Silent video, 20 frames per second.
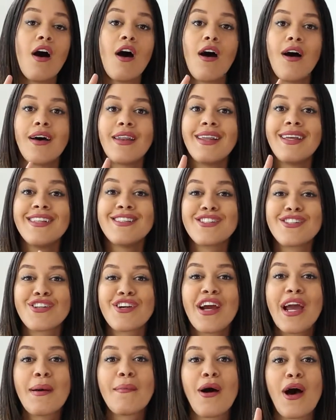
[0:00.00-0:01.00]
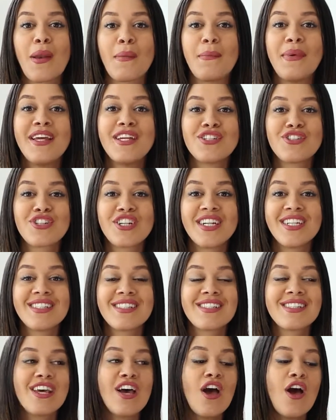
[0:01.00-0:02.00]
on Instagram, on
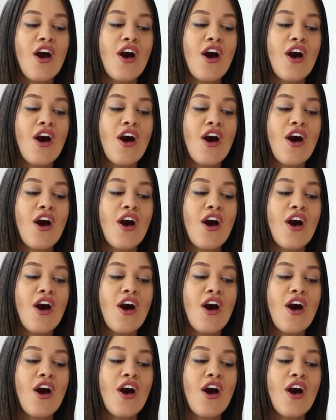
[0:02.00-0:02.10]
Pinterest,